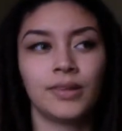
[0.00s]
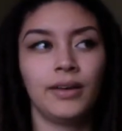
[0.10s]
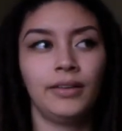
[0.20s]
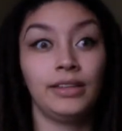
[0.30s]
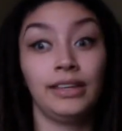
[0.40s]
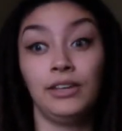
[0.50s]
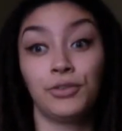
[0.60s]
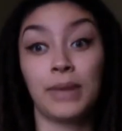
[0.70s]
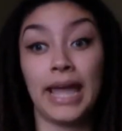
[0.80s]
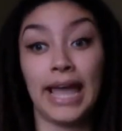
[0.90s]
The heat
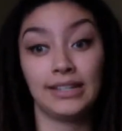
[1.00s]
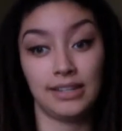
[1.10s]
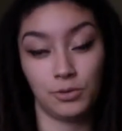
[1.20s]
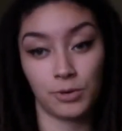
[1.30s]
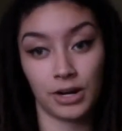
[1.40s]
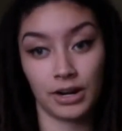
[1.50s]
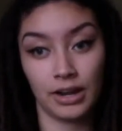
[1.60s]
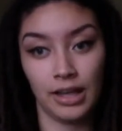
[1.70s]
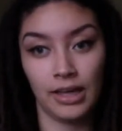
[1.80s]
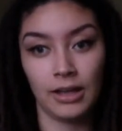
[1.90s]
from my head did work
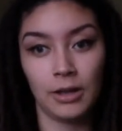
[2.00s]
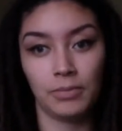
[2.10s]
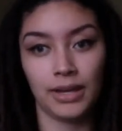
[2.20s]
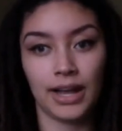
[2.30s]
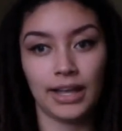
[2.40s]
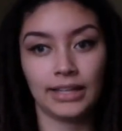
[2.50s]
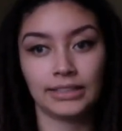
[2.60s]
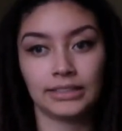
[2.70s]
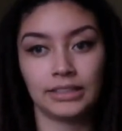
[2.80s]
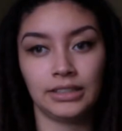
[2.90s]

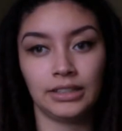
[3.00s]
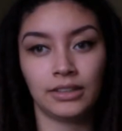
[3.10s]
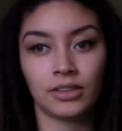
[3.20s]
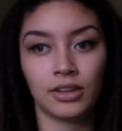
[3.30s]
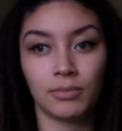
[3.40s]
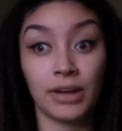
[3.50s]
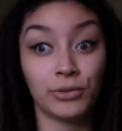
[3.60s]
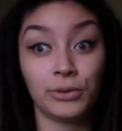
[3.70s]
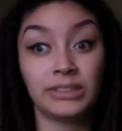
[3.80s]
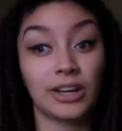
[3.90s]
because my
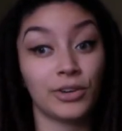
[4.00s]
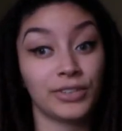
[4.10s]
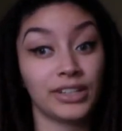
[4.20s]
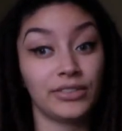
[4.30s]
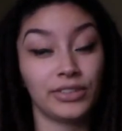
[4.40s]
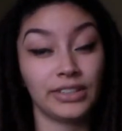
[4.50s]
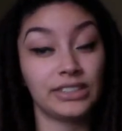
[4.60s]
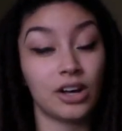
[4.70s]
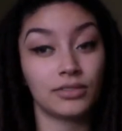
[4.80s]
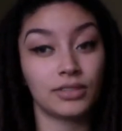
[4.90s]
roots are really, really
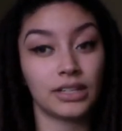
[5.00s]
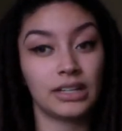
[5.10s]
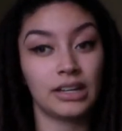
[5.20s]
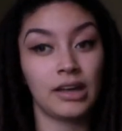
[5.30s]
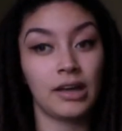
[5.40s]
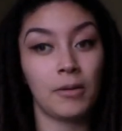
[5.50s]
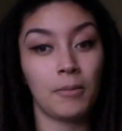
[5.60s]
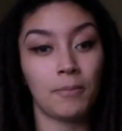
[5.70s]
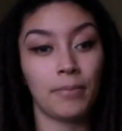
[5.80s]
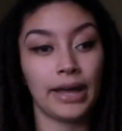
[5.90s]
soft.
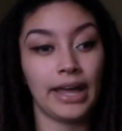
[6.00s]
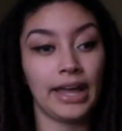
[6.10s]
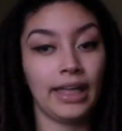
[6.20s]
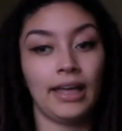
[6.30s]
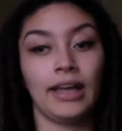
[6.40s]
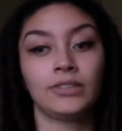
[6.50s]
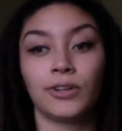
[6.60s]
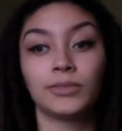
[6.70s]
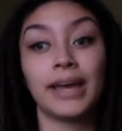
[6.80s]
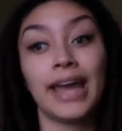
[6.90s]
But as far
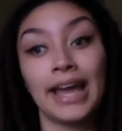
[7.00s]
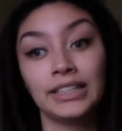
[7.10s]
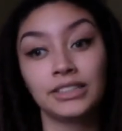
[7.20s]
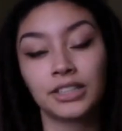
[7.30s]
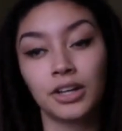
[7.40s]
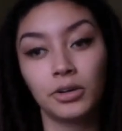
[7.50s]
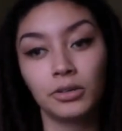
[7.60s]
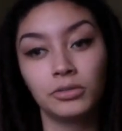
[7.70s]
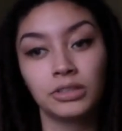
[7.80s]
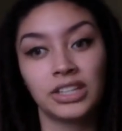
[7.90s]
as my ends
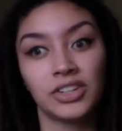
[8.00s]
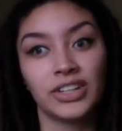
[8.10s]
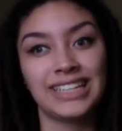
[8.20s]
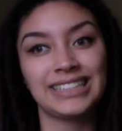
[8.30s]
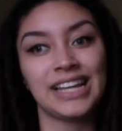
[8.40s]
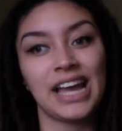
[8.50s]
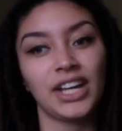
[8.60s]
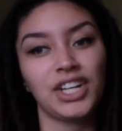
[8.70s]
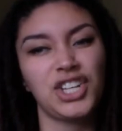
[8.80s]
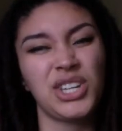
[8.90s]
go, there isn't a
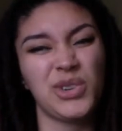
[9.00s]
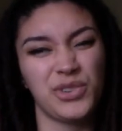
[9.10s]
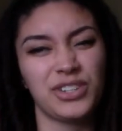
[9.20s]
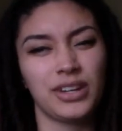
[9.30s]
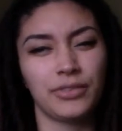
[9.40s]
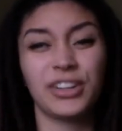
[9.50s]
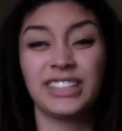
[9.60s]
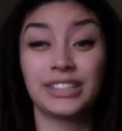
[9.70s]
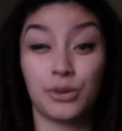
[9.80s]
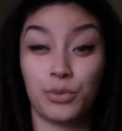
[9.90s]
huge difference.
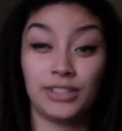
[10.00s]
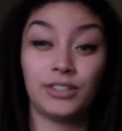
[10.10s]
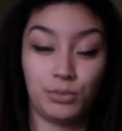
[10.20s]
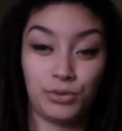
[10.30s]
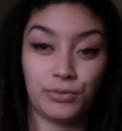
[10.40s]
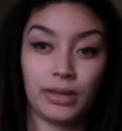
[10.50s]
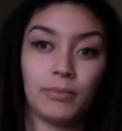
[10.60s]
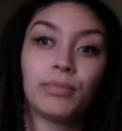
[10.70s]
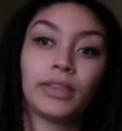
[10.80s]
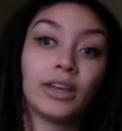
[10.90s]
There was an improvement,
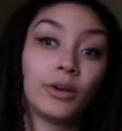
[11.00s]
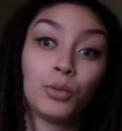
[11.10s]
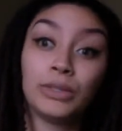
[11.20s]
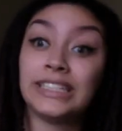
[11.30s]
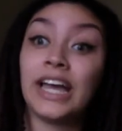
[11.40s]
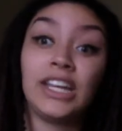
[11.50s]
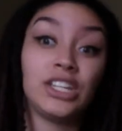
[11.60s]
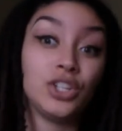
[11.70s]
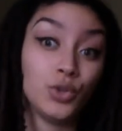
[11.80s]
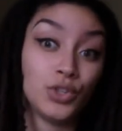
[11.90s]
but there wasn't a
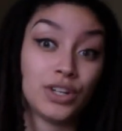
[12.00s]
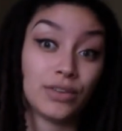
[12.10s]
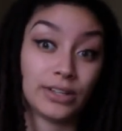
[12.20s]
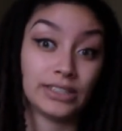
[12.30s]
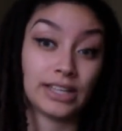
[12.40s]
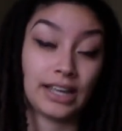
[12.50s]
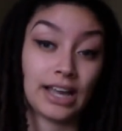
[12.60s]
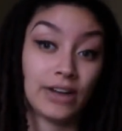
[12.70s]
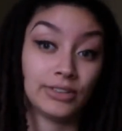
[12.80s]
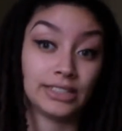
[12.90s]
huge difference like
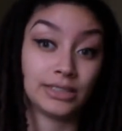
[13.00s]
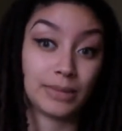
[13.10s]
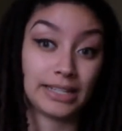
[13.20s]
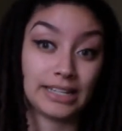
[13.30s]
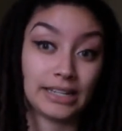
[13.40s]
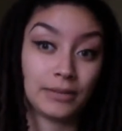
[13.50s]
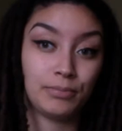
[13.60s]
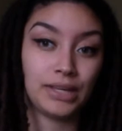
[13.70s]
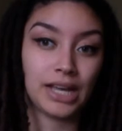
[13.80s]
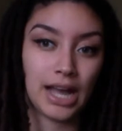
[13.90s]
I was expecting
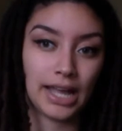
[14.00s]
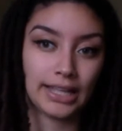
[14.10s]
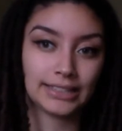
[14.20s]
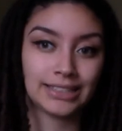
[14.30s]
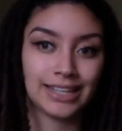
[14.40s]
because